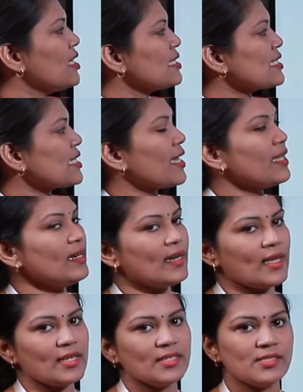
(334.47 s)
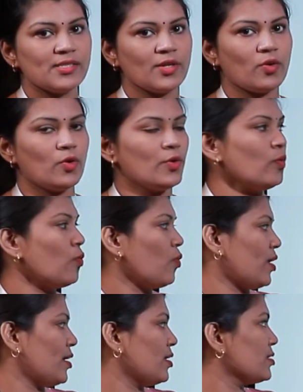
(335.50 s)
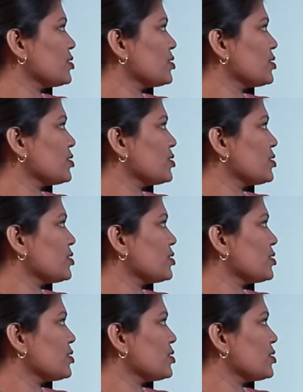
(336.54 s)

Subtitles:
sin 90 is equal to 1.